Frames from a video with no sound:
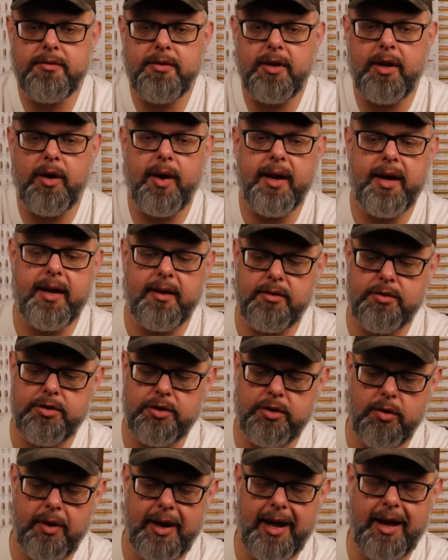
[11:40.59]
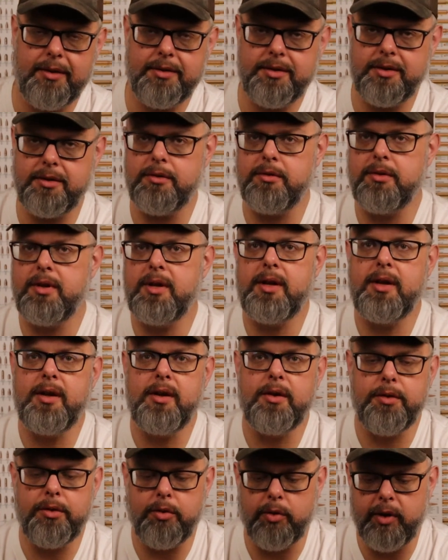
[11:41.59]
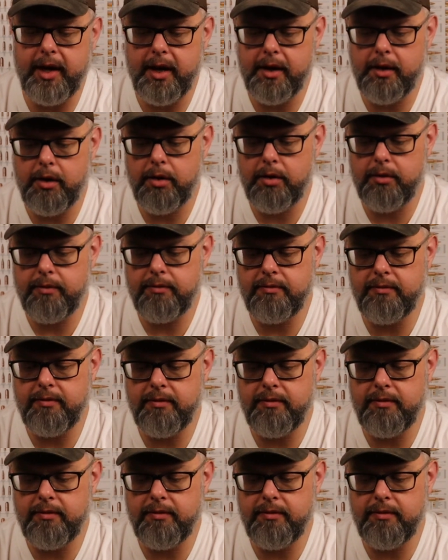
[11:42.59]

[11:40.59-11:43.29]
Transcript: You know, I can shoot out to 300,